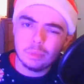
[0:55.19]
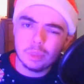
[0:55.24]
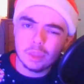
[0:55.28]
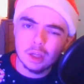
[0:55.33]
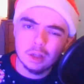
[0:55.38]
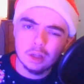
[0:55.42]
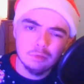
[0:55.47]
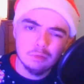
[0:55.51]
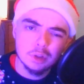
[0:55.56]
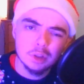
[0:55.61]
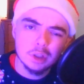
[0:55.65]
I
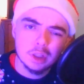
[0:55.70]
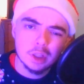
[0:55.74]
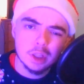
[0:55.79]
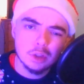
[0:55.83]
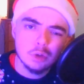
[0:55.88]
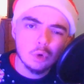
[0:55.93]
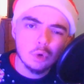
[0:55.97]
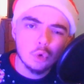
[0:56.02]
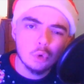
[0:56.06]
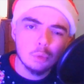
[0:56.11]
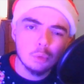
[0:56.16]
really like
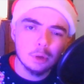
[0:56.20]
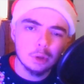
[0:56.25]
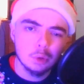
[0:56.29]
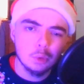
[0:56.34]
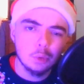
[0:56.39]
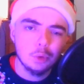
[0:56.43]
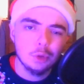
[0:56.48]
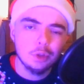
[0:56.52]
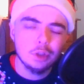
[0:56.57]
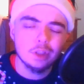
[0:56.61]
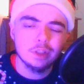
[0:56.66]
Home
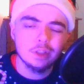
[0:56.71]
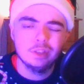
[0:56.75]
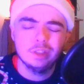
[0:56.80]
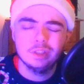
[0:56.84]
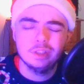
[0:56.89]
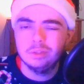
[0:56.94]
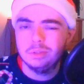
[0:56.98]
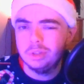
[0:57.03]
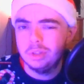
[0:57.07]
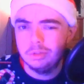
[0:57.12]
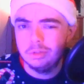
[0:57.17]
Alone as
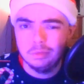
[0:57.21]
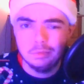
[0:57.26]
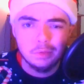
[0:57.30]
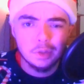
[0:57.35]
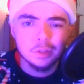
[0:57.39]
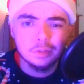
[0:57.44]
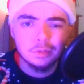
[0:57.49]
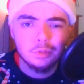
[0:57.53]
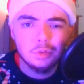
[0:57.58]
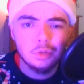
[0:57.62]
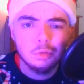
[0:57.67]
the
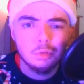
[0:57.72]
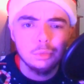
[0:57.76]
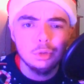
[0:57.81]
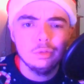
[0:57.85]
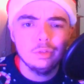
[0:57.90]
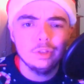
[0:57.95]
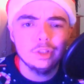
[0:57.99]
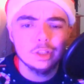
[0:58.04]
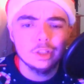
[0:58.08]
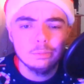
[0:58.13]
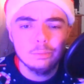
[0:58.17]
first two
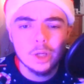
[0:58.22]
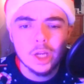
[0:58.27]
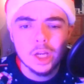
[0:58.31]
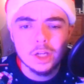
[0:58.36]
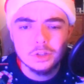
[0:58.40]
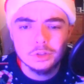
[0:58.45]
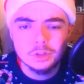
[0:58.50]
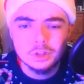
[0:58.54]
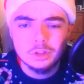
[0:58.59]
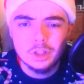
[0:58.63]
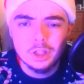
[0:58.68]
movies
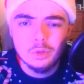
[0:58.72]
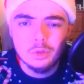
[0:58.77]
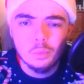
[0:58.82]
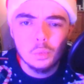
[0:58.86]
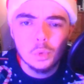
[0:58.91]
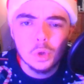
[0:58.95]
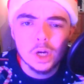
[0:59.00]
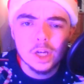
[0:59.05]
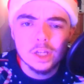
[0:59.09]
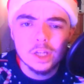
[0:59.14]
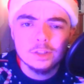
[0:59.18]
especially, right?
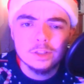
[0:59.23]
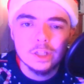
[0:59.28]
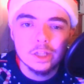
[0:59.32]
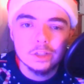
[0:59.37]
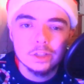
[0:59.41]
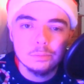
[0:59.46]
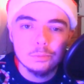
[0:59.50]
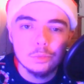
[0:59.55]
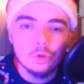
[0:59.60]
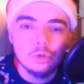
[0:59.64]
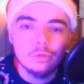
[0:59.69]
What is this
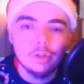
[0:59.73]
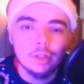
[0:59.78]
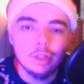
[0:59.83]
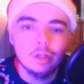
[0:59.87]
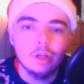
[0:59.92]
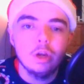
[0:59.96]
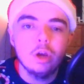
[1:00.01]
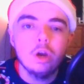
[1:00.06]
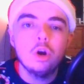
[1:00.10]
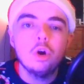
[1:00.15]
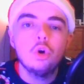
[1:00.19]
movie,
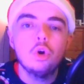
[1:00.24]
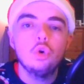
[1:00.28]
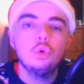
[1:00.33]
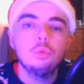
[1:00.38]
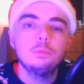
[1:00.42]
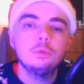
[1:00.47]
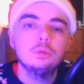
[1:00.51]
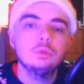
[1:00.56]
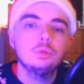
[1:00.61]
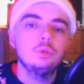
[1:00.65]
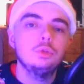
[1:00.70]
Home
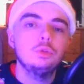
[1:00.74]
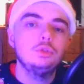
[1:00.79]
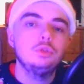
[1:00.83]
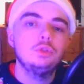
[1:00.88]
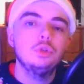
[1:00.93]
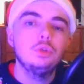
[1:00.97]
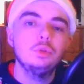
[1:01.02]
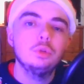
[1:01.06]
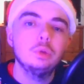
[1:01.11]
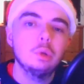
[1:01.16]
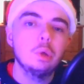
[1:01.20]
Alone
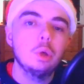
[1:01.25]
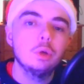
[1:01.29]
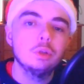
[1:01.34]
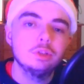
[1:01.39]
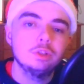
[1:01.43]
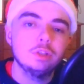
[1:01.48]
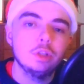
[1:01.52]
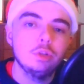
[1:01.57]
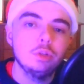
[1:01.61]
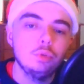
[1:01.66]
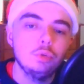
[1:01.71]
2 Lost in